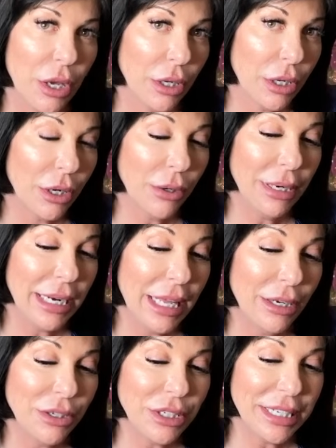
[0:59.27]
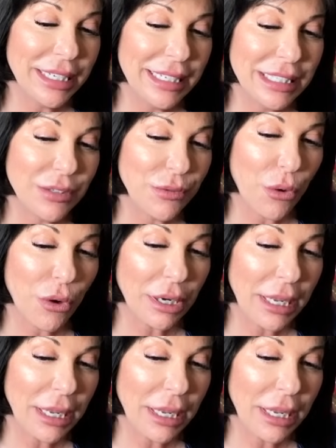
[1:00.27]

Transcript: Current energies for